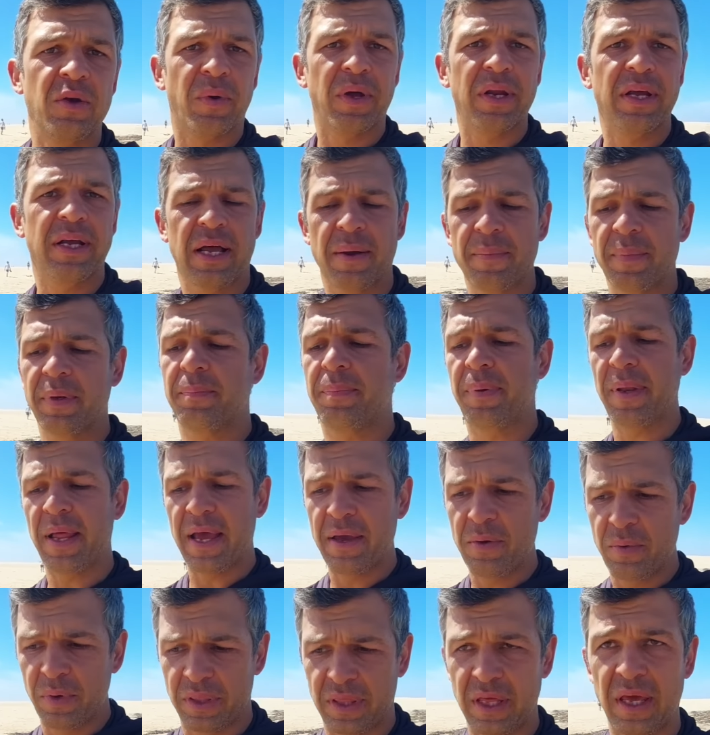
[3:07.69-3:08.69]
play with them
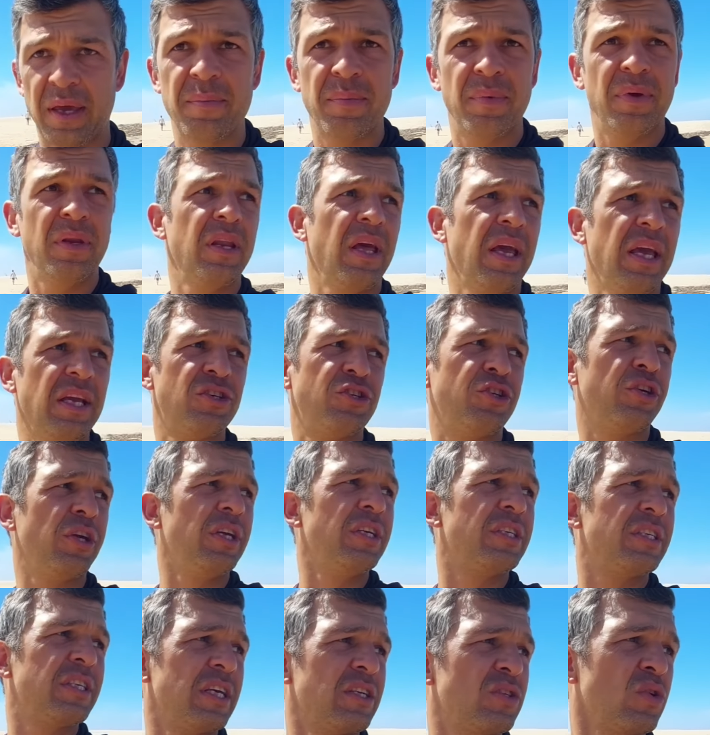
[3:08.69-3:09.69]
in the estuaries, there's
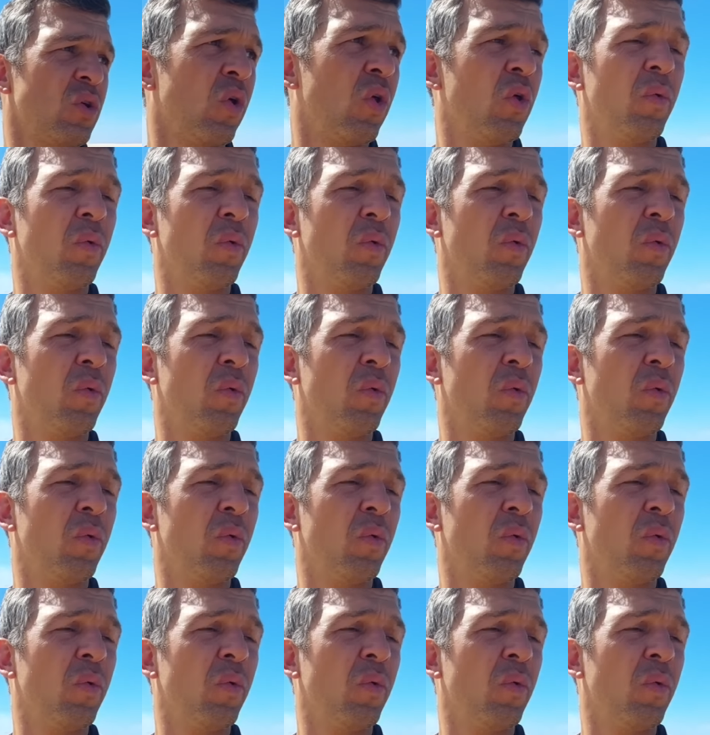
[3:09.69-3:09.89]
always,